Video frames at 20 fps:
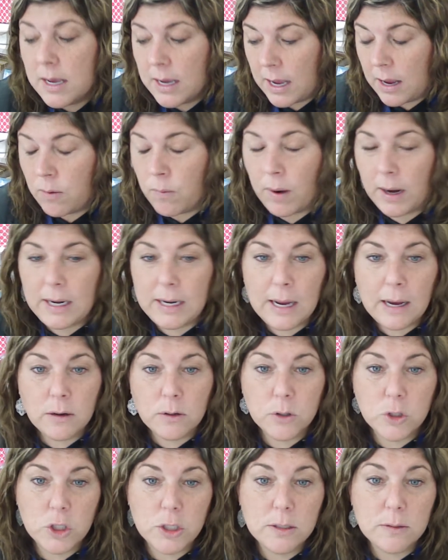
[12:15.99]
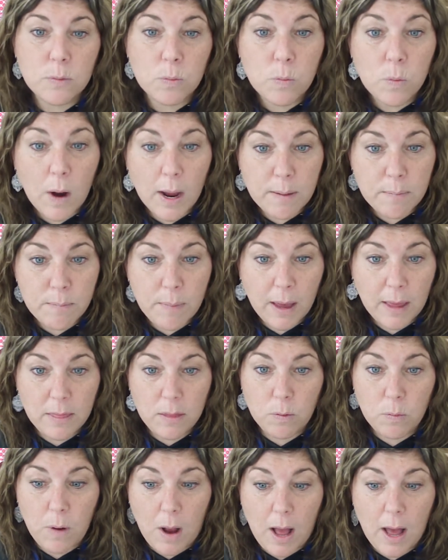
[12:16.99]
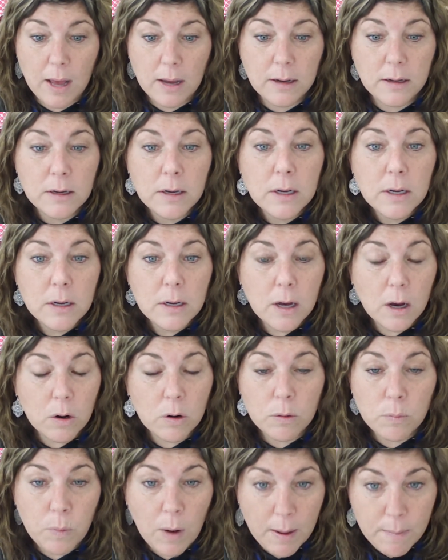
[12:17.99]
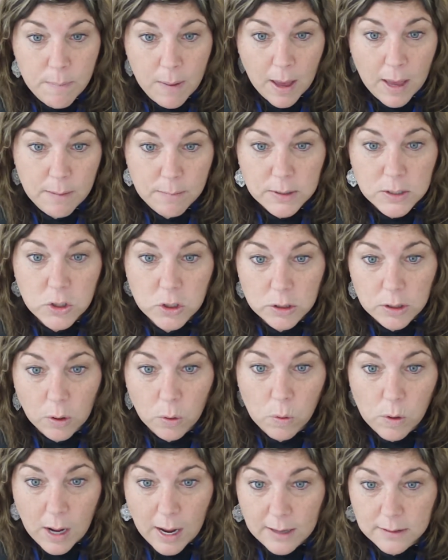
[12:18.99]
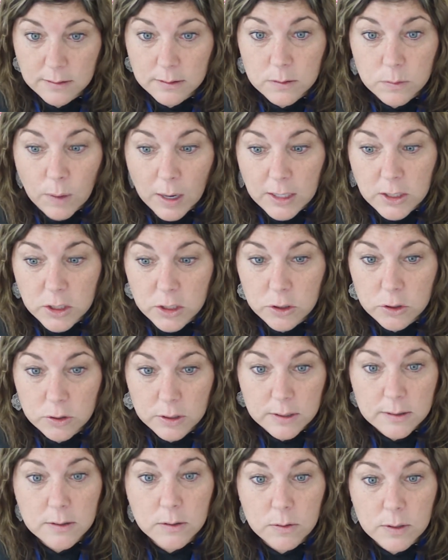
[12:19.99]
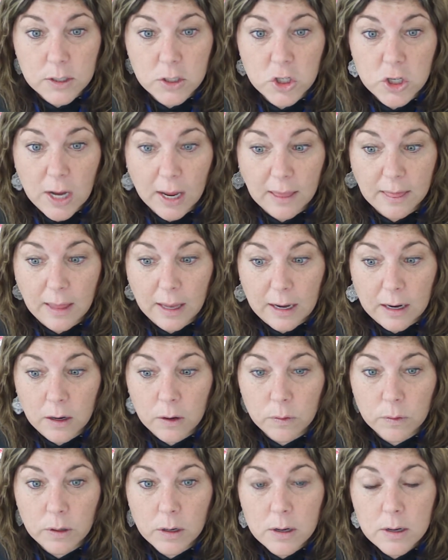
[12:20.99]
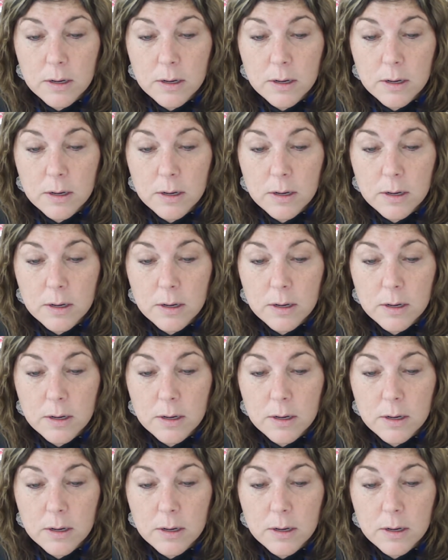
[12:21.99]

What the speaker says: And right now she's right by the rock, or right by Mr. Ocox's watching tree. So you can check that out.